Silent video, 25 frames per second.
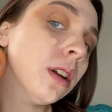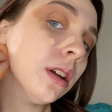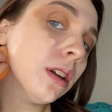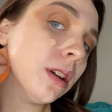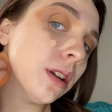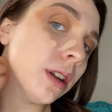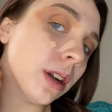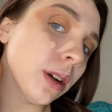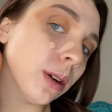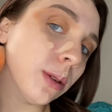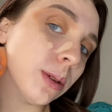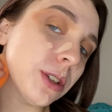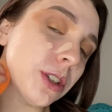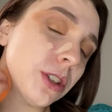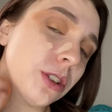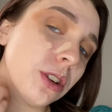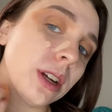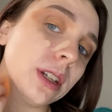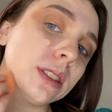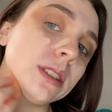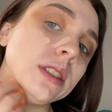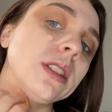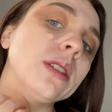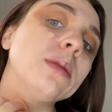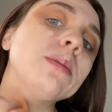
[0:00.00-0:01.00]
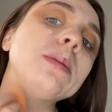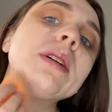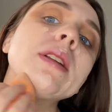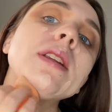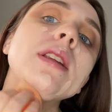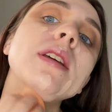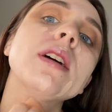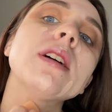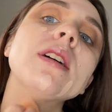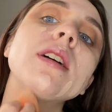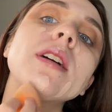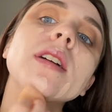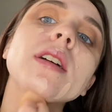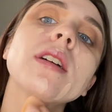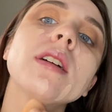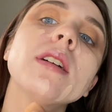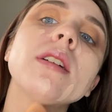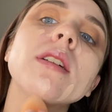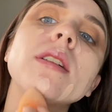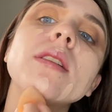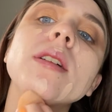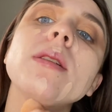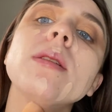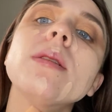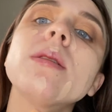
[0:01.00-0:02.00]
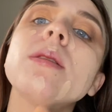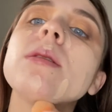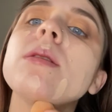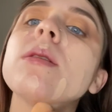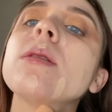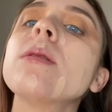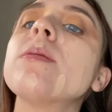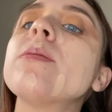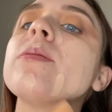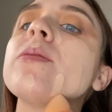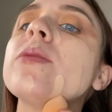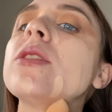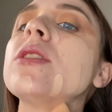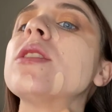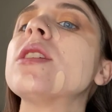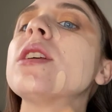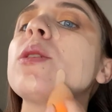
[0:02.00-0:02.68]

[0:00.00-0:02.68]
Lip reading: And I always drag it down my neck. It's